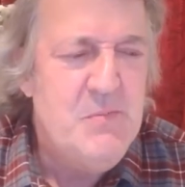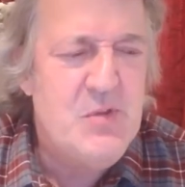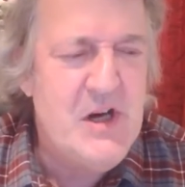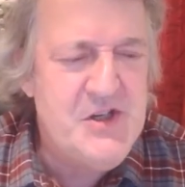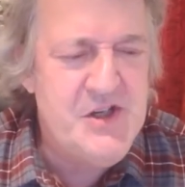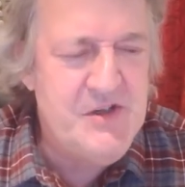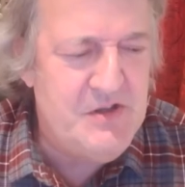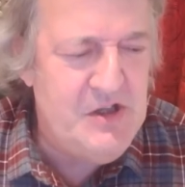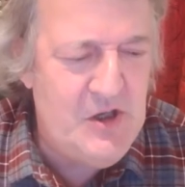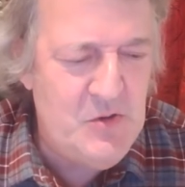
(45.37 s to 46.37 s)
pressure
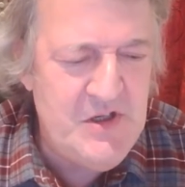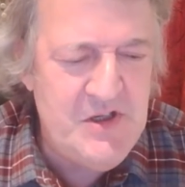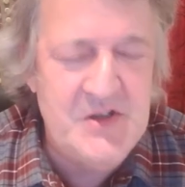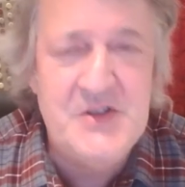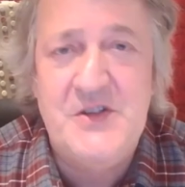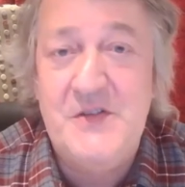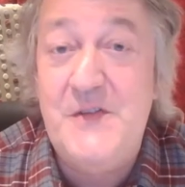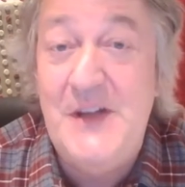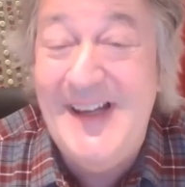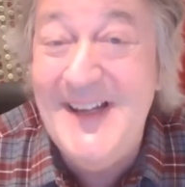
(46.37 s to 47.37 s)
and loneliness and
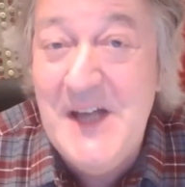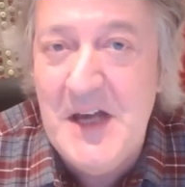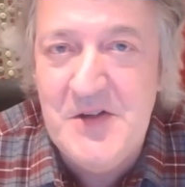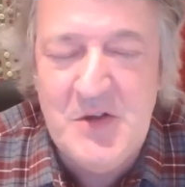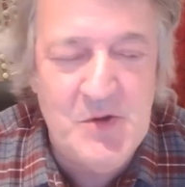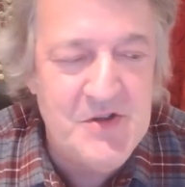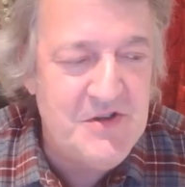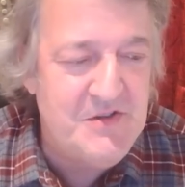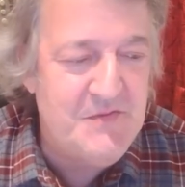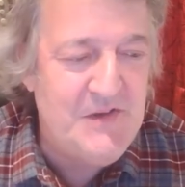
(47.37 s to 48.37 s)
feeling inadequate
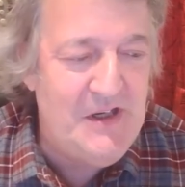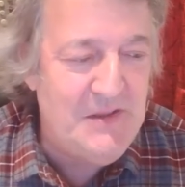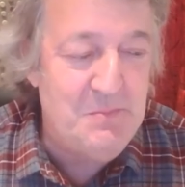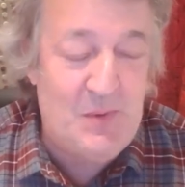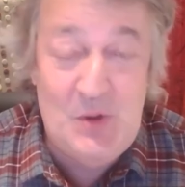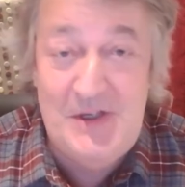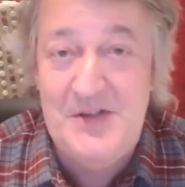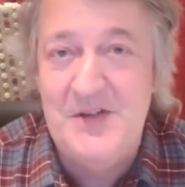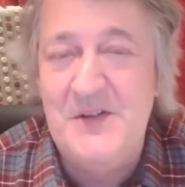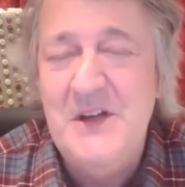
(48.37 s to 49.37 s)
and feeling
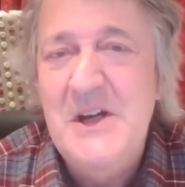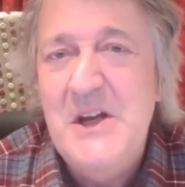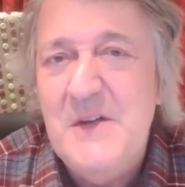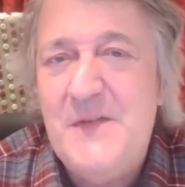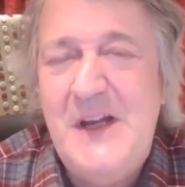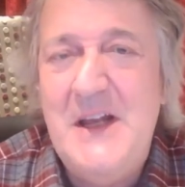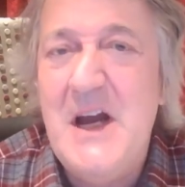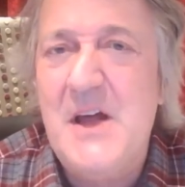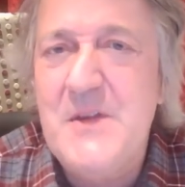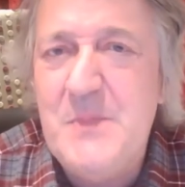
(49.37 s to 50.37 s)
bullied and feeling
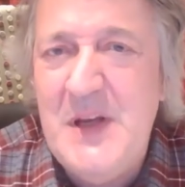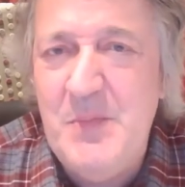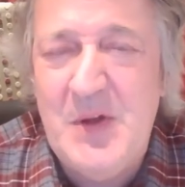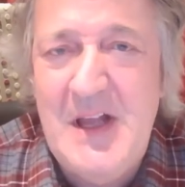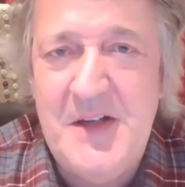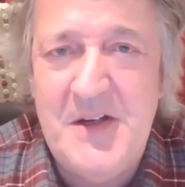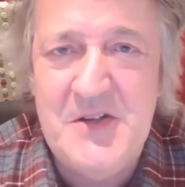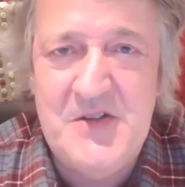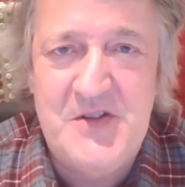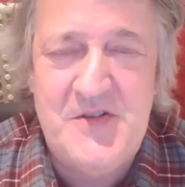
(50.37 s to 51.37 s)
other people had
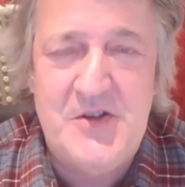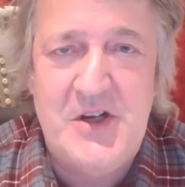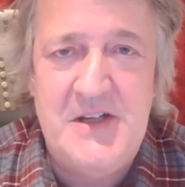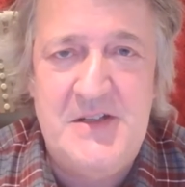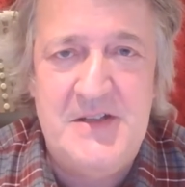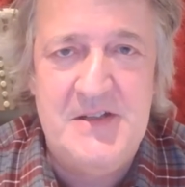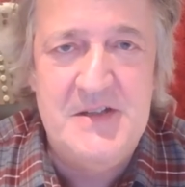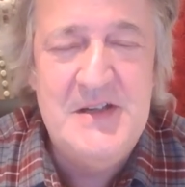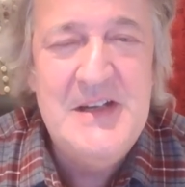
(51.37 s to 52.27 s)
answers that I didn't.